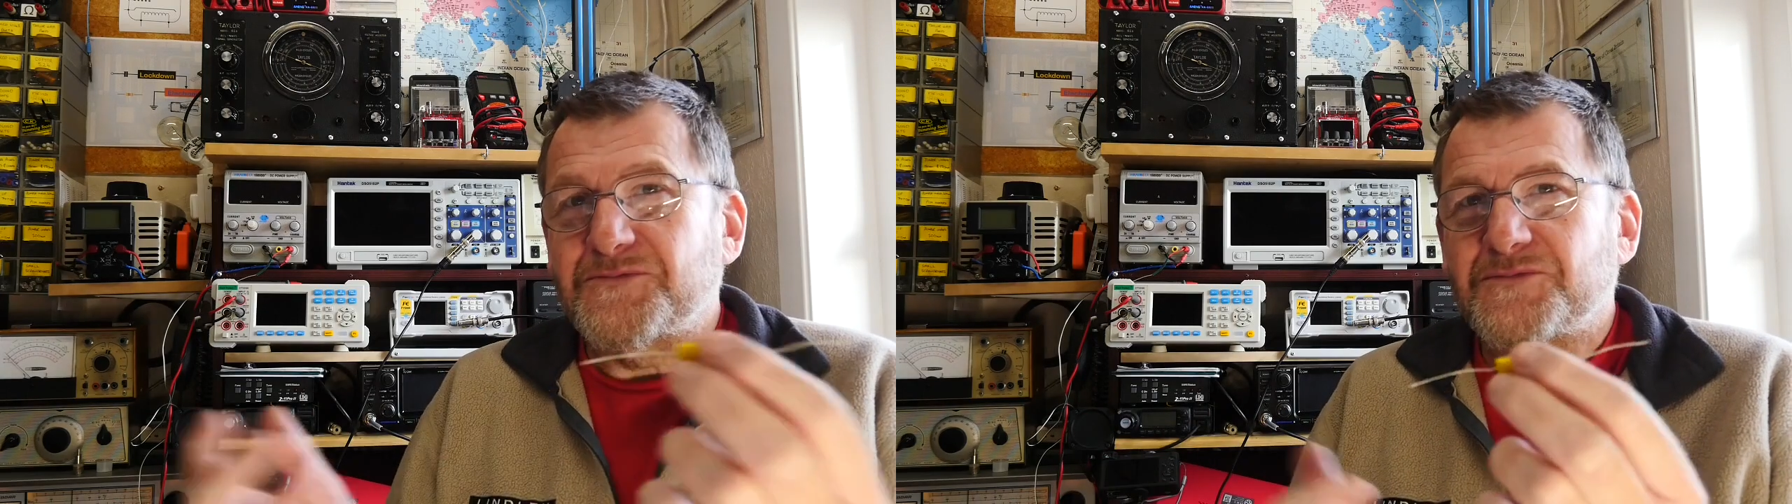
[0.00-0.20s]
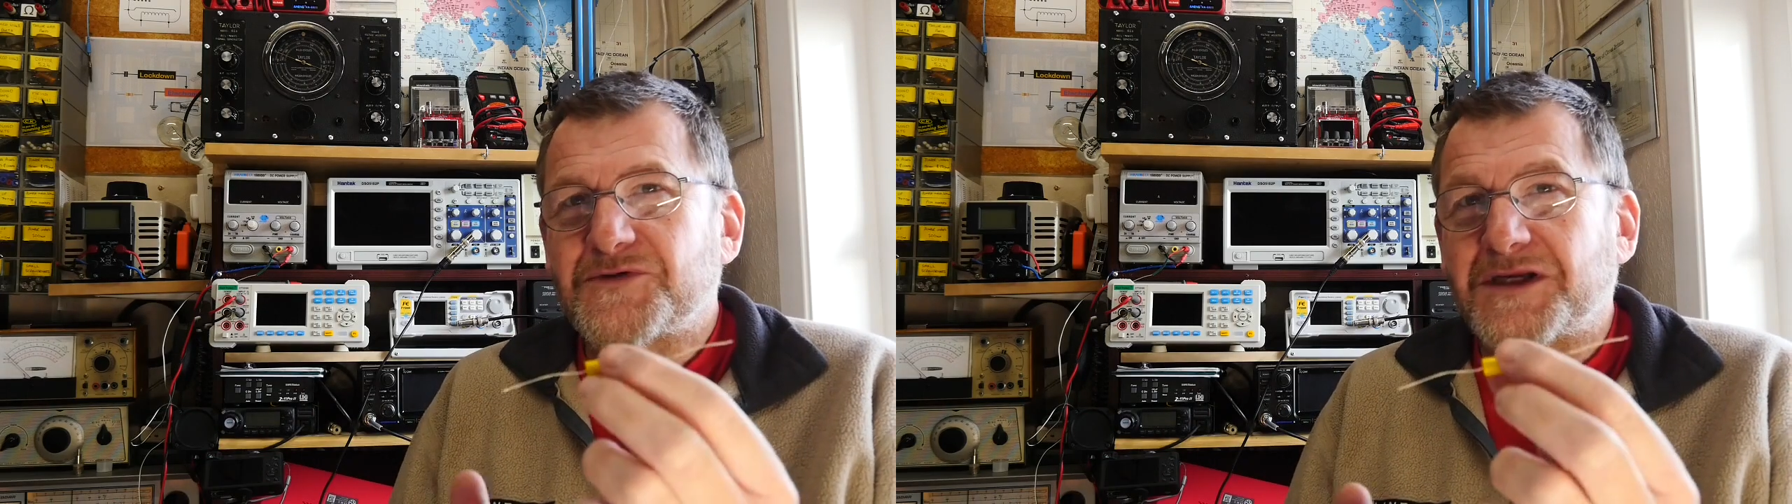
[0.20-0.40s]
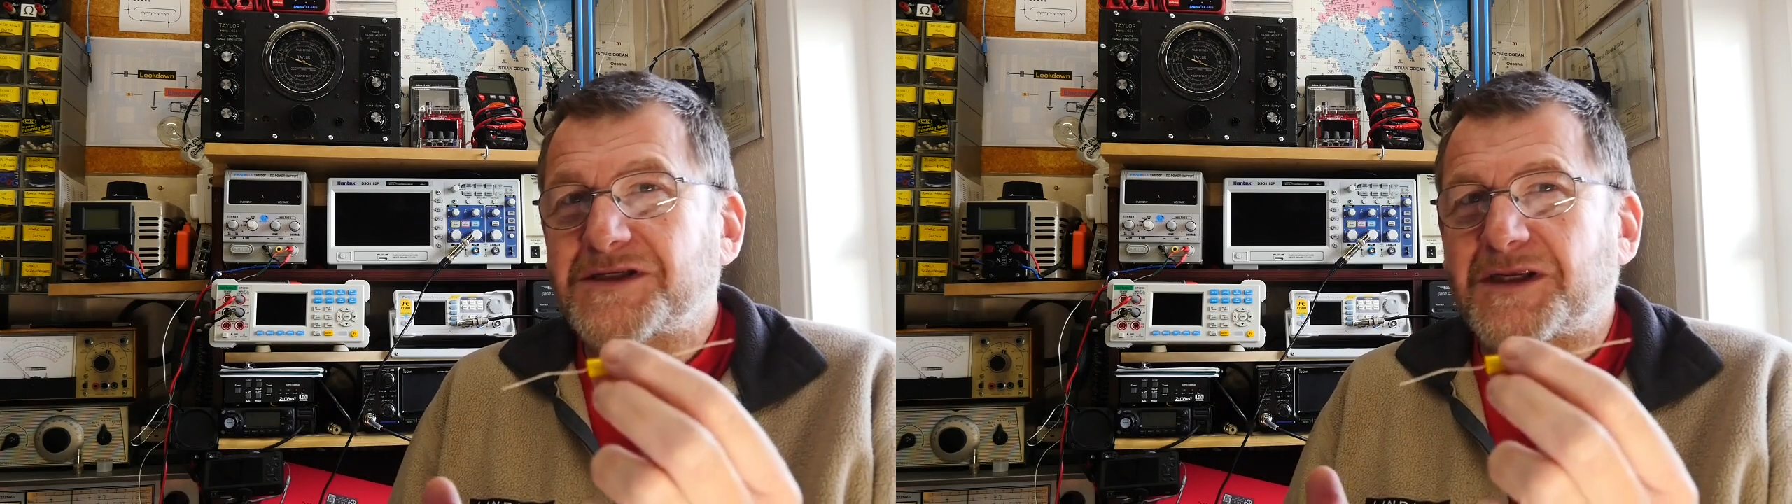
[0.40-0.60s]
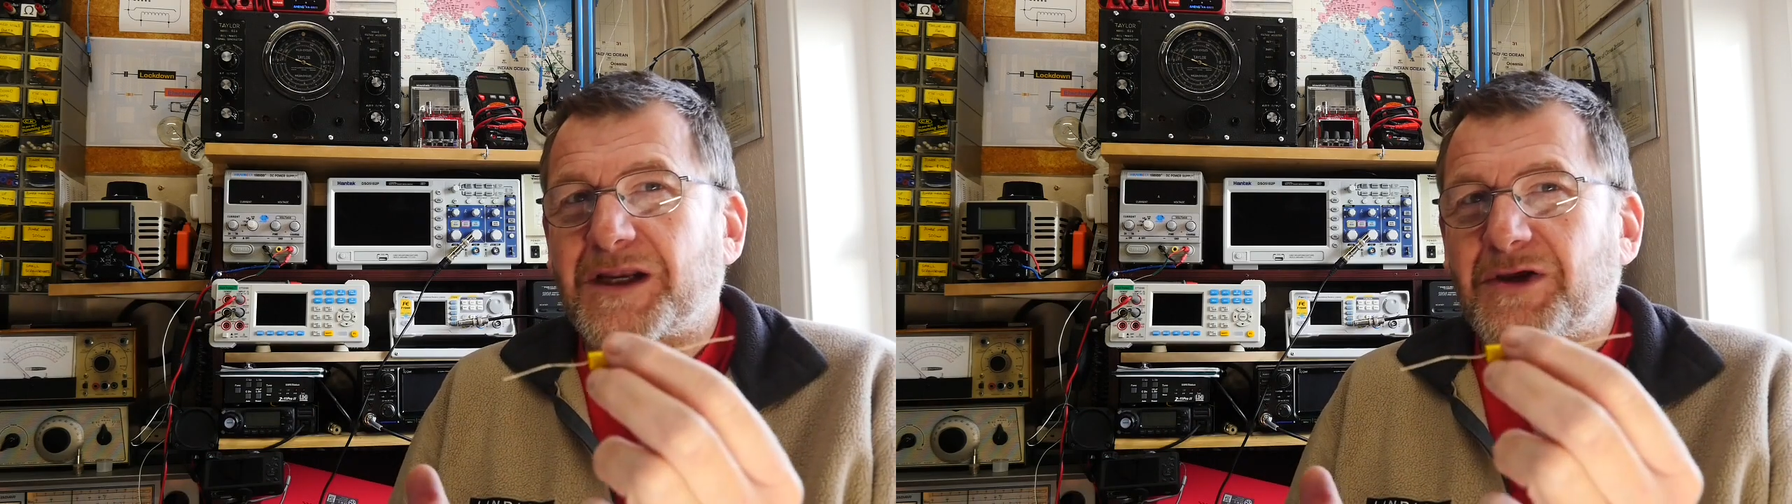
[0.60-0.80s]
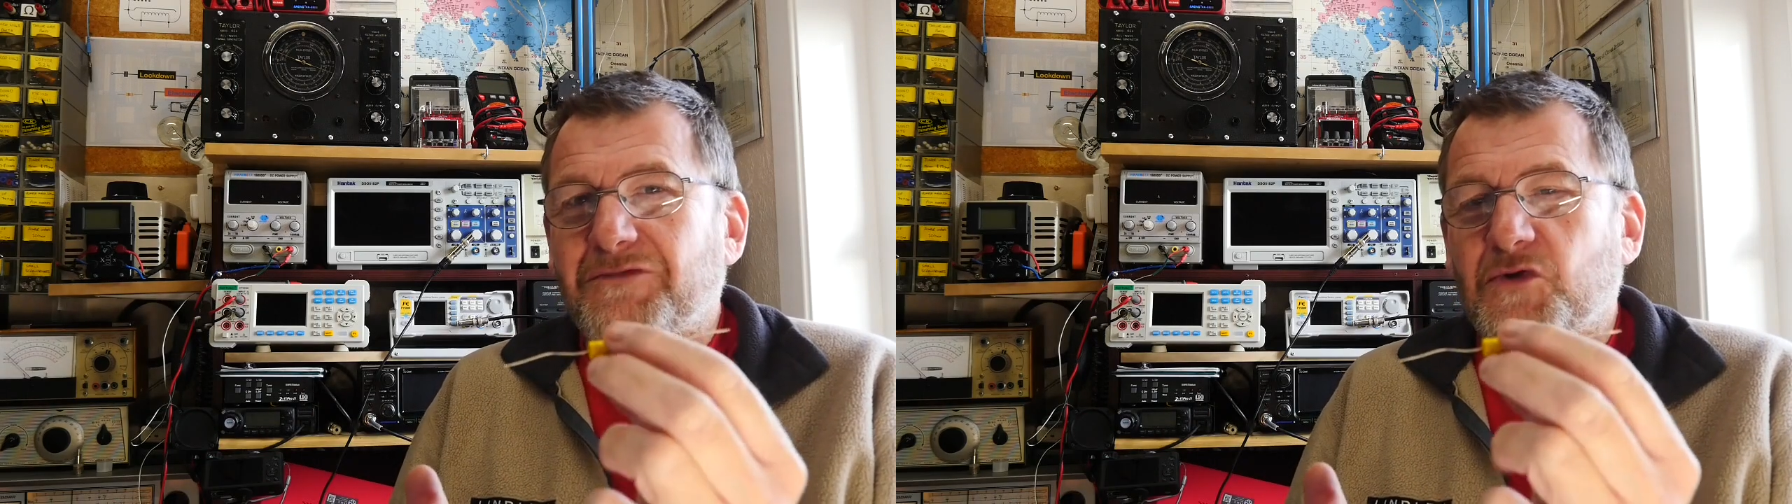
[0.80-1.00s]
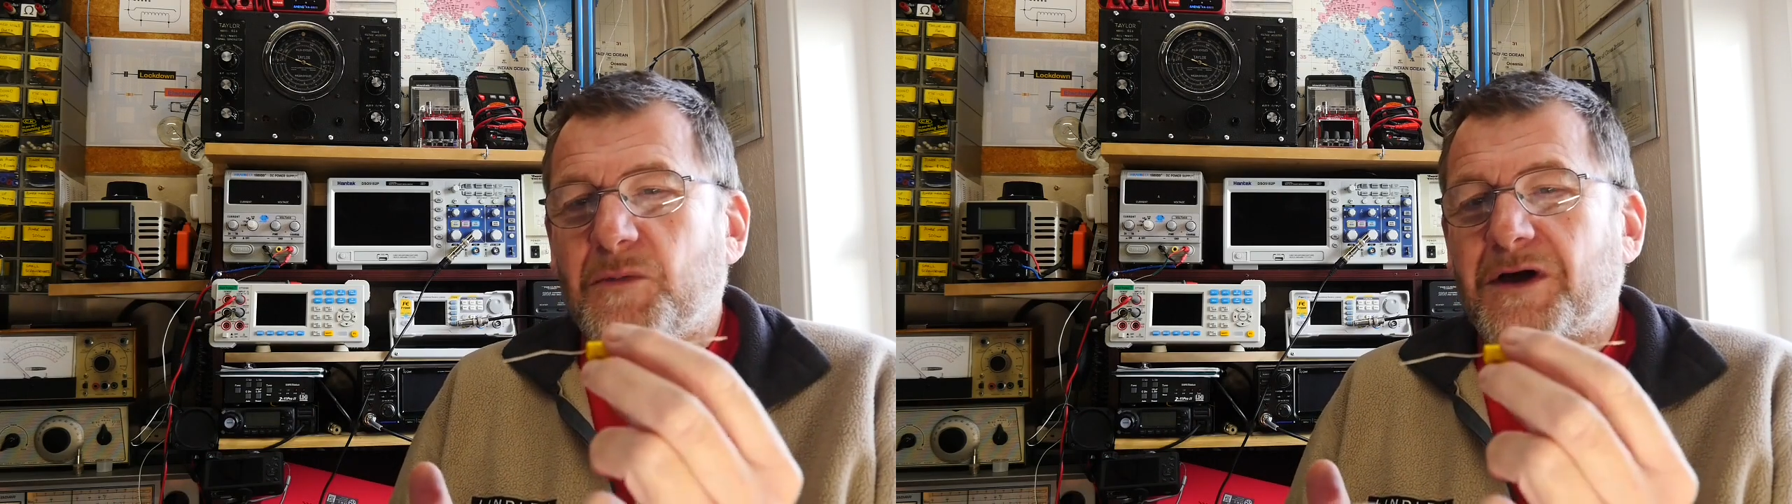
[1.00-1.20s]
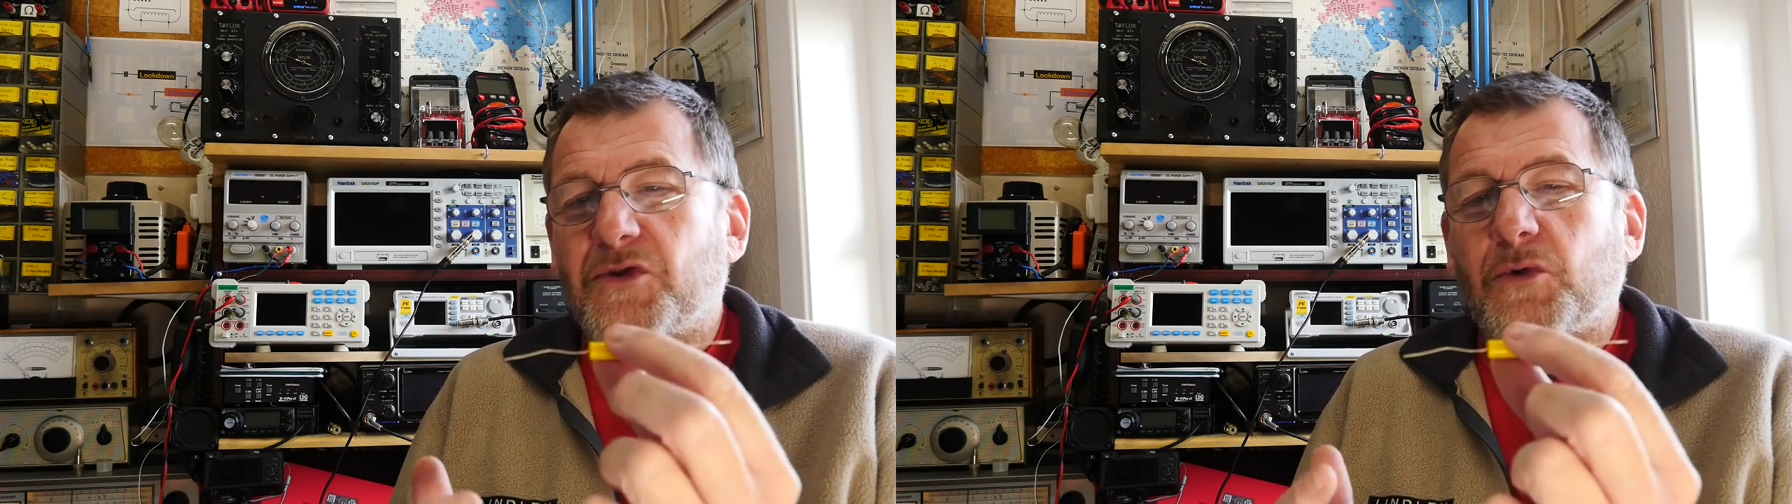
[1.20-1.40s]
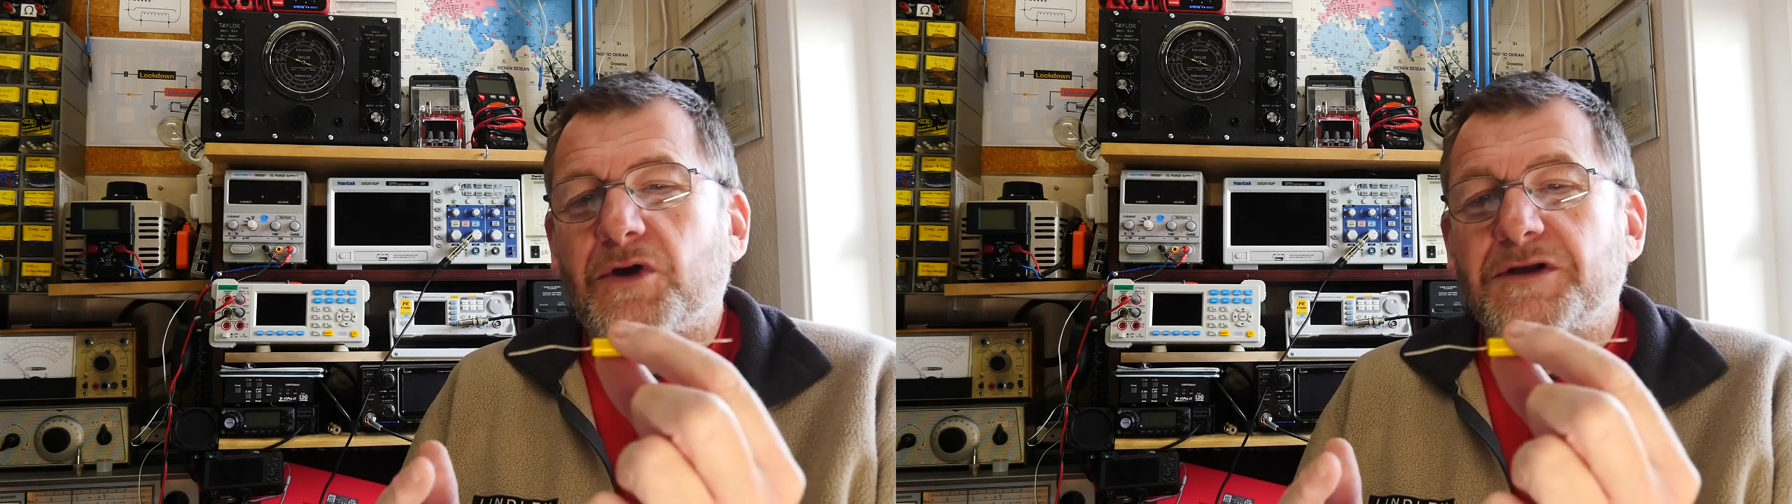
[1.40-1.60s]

60 in a lot of other parts of the